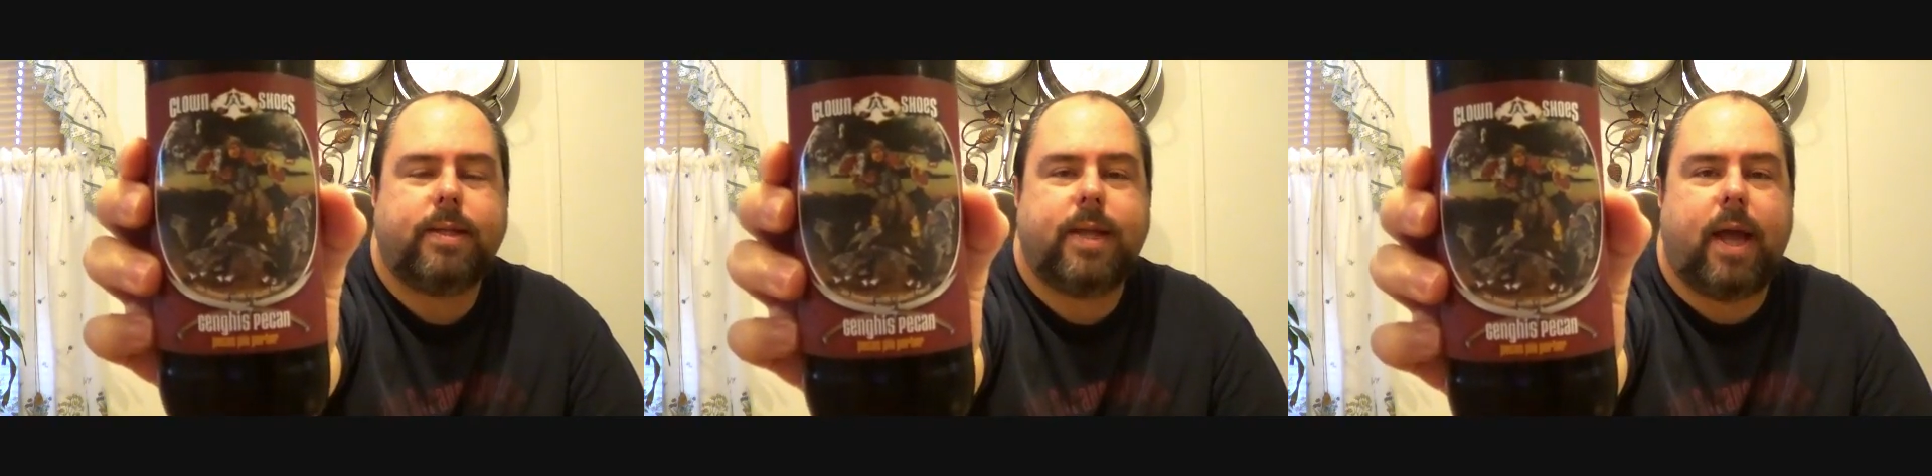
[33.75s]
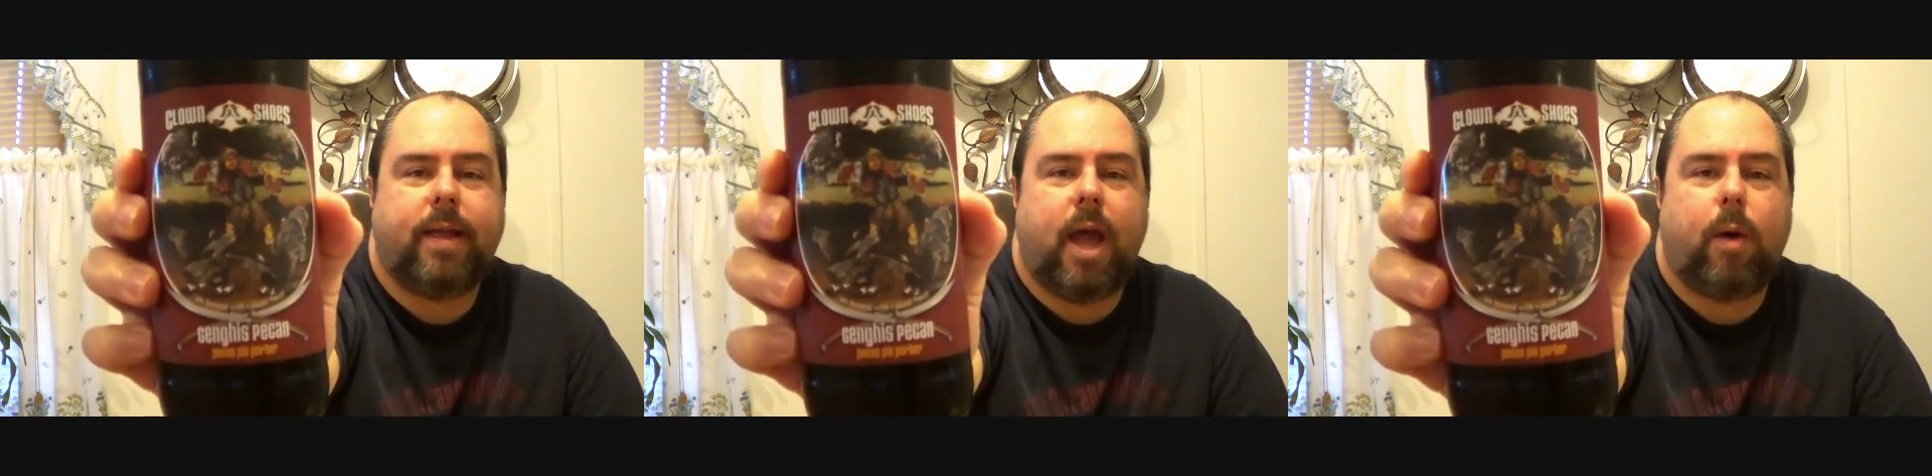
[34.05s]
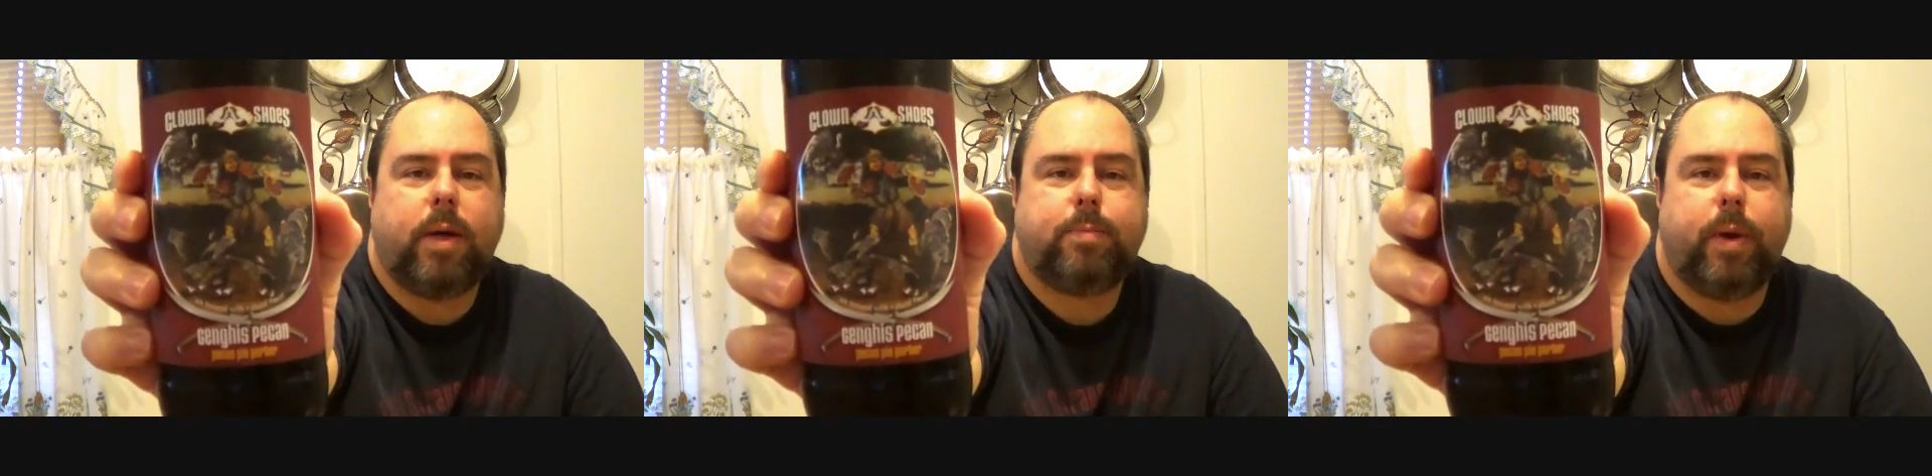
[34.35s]
So they
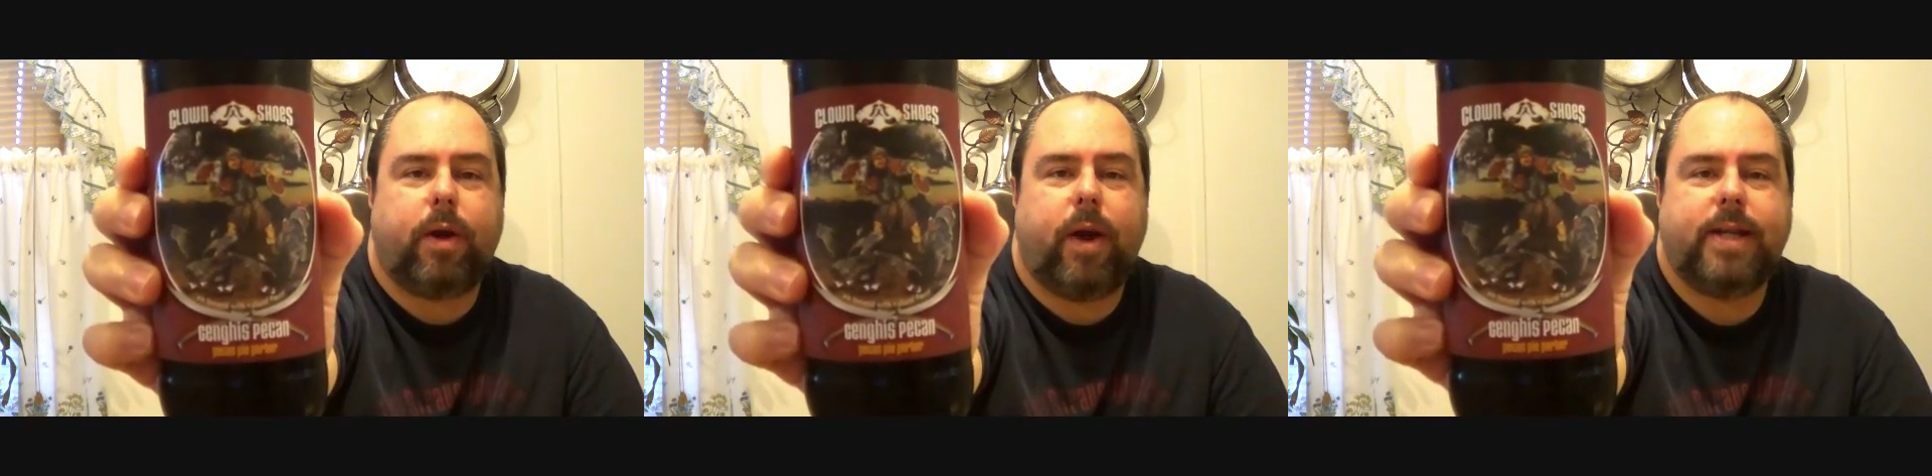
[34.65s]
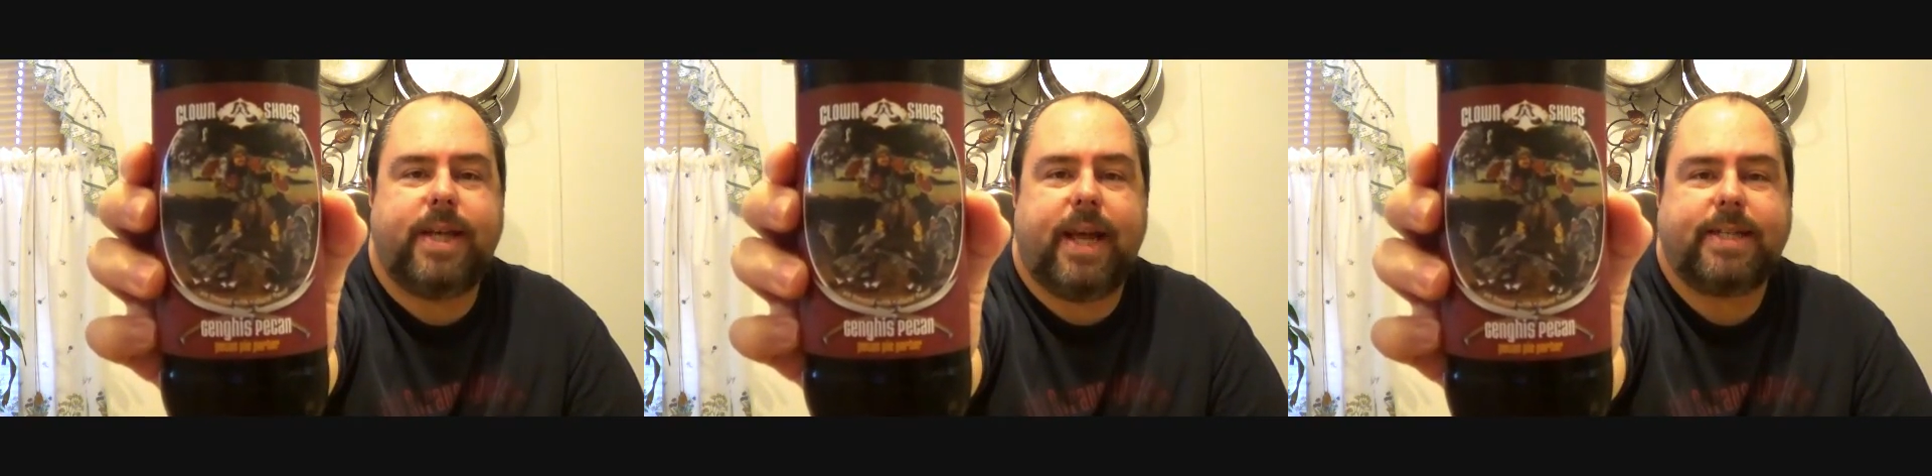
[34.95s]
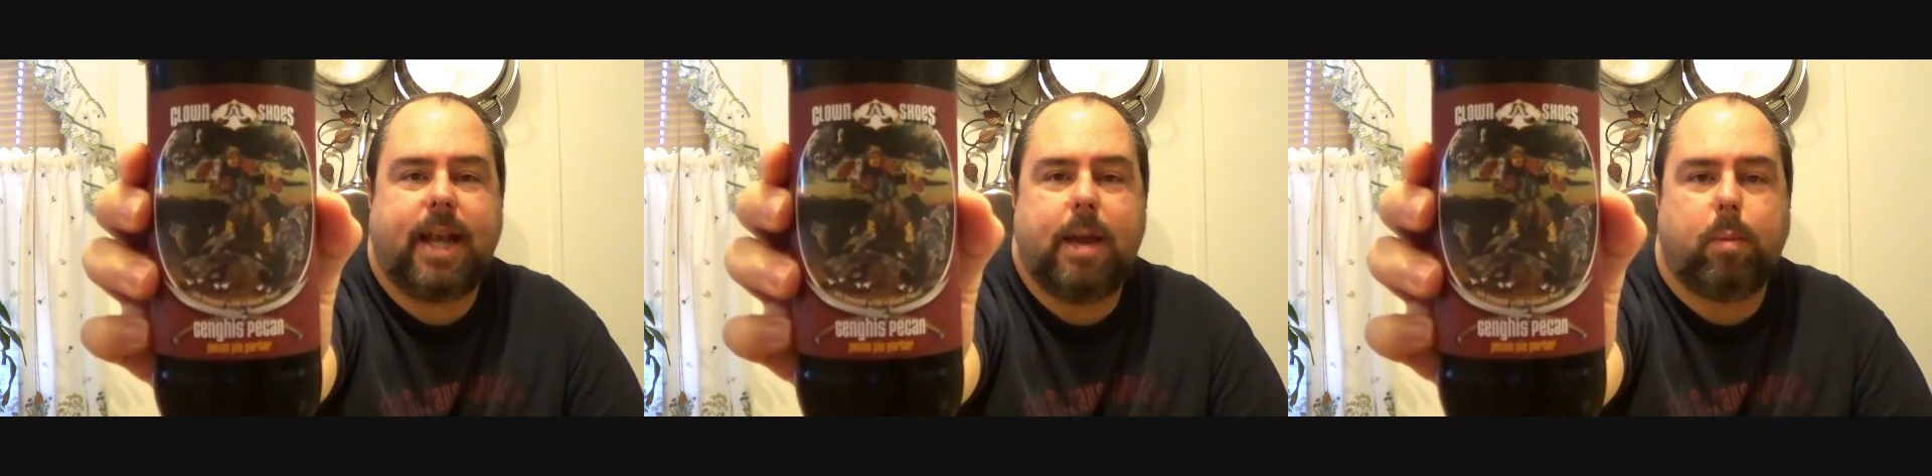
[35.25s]
always put crazy
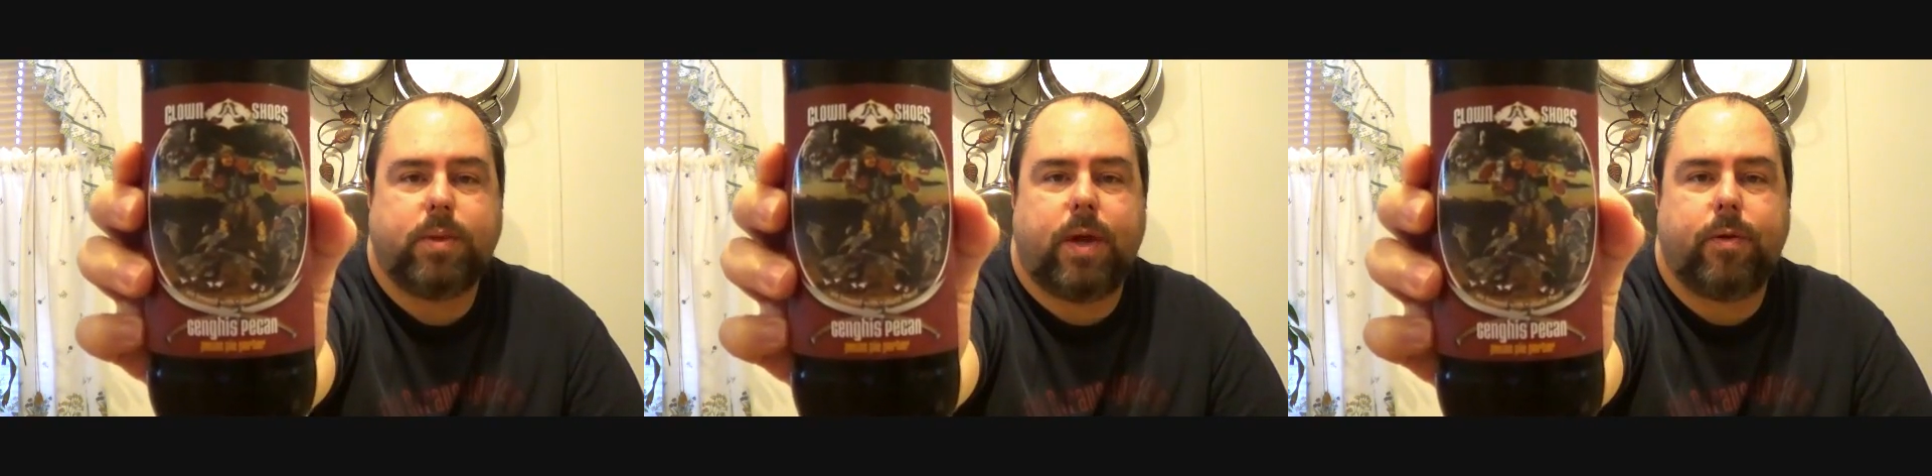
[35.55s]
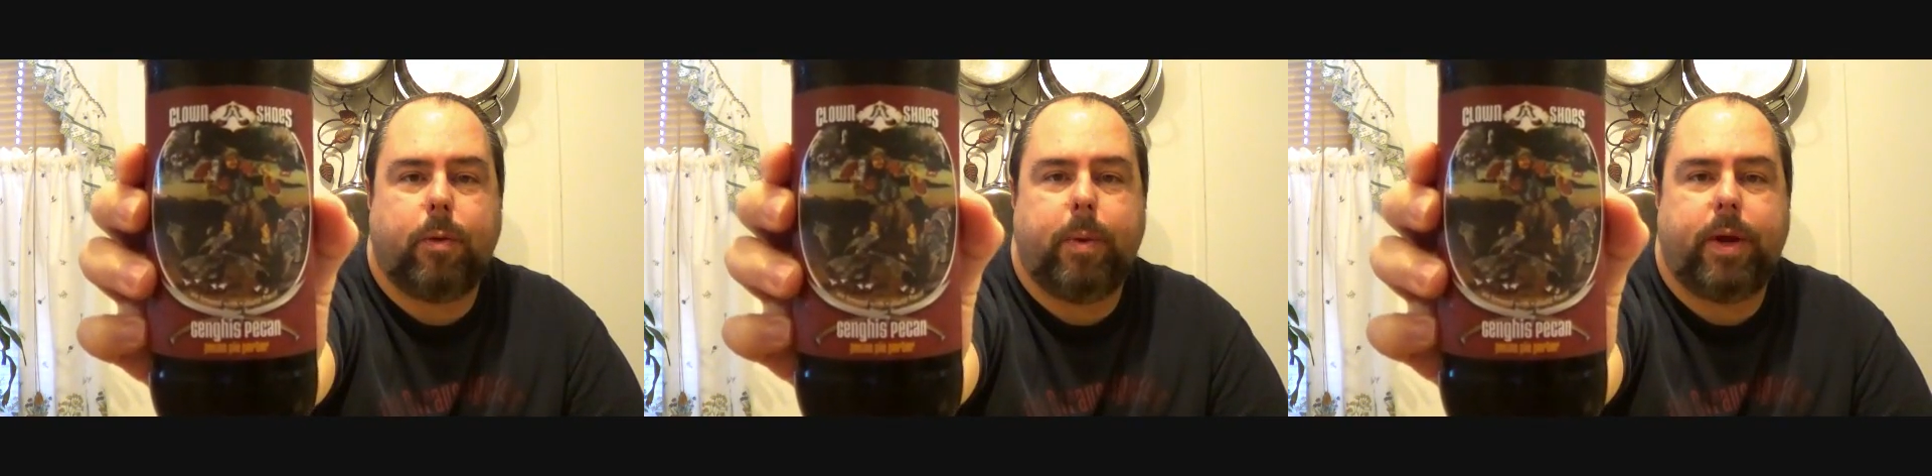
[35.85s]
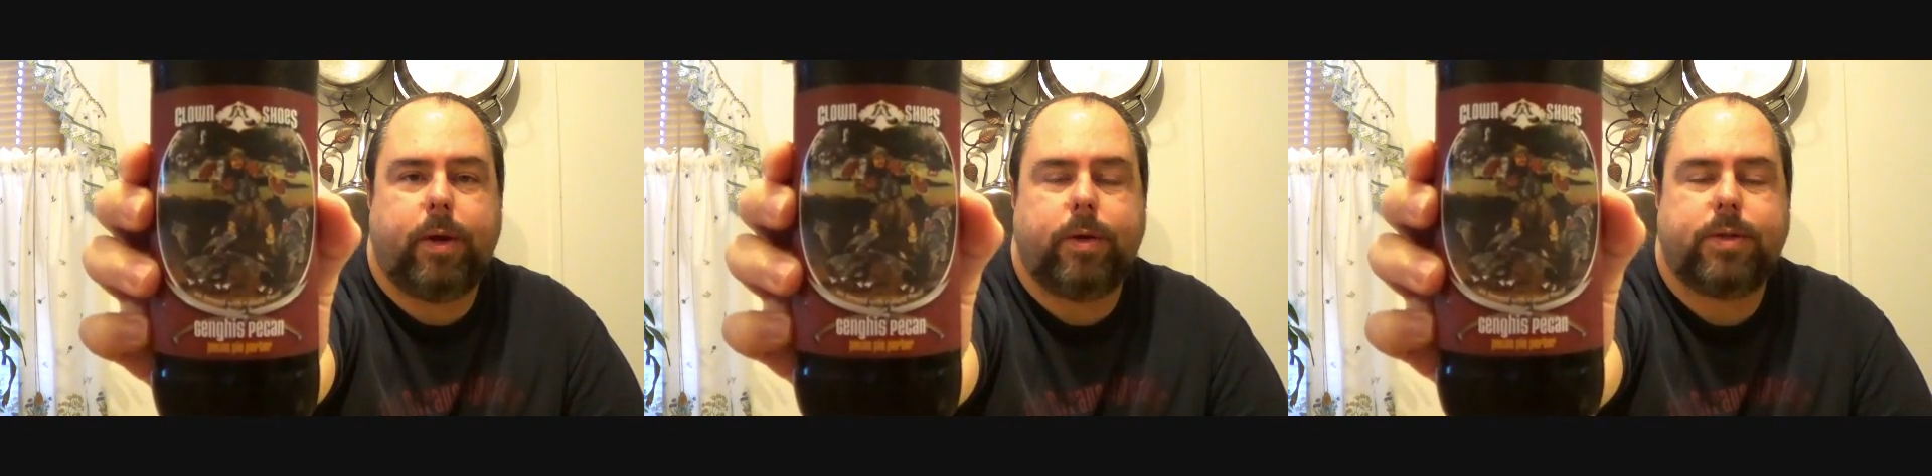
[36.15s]
ass labels on their
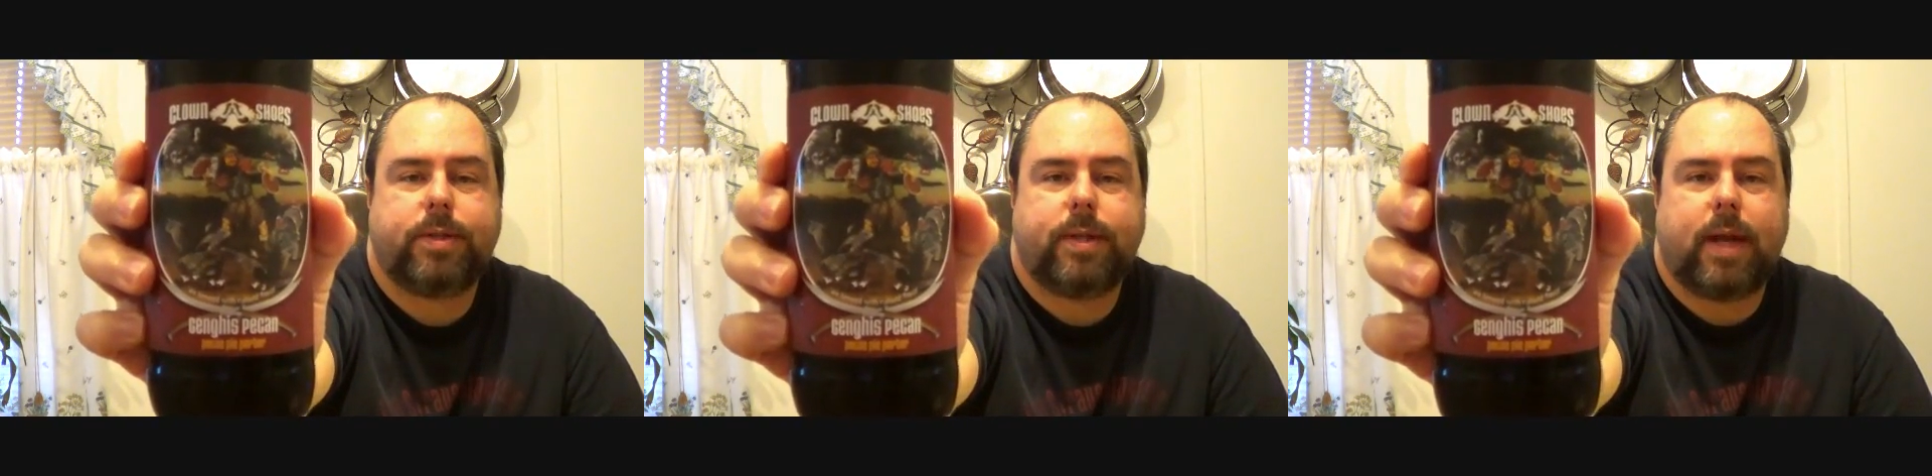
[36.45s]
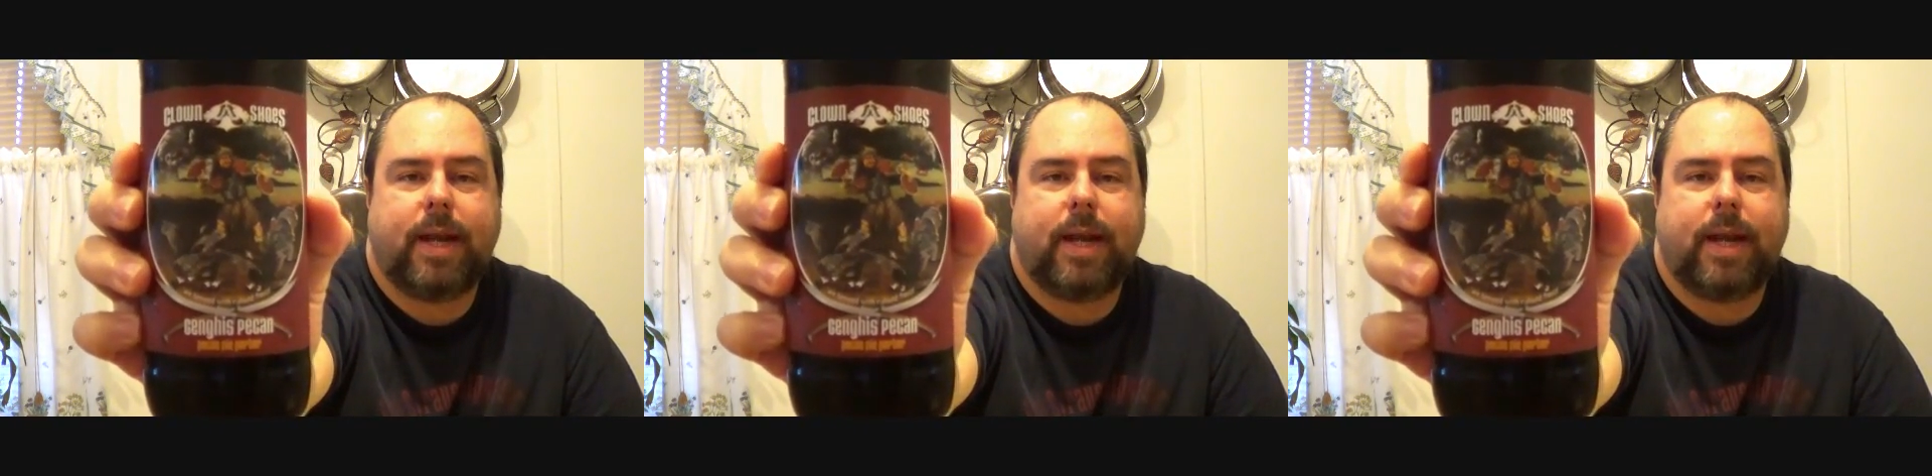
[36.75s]
beers.